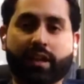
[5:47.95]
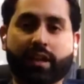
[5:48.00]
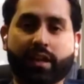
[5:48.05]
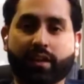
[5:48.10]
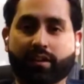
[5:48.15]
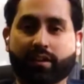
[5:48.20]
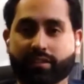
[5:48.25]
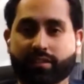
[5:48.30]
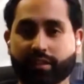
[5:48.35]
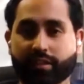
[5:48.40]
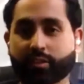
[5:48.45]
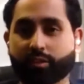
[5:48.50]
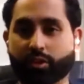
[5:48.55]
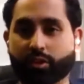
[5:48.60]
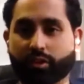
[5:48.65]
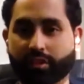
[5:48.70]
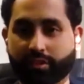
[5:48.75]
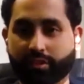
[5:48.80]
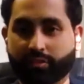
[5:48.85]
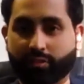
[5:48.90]
And I think a lot of
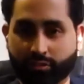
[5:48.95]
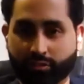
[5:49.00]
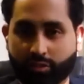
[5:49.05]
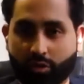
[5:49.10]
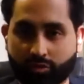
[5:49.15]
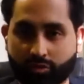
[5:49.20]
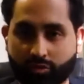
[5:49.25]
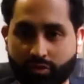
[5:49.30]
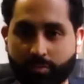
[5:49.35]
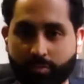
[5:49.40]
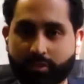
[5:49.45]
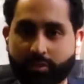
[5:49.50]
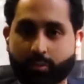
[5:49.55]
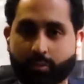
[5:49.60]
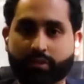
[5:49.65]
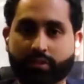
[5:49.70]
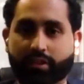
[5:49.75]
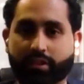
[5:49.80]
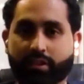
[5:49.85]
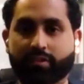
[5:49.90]
that sort of shows up in the work
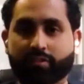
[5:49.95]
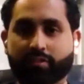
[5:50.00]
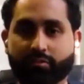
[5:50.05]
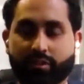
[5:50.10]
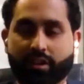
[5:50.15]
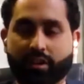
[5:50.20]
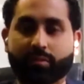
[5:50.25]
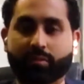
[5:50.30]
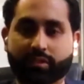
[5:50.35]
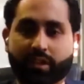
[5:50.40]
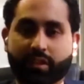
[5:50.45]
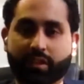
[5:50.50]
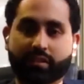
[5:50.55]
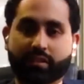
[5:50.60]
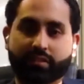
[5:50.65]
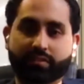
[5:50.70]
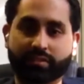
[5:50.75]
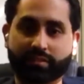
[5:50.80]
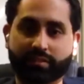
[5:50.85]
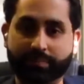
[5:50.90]
that I do now at
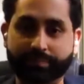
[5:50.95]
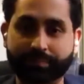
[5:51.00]
Catalysr.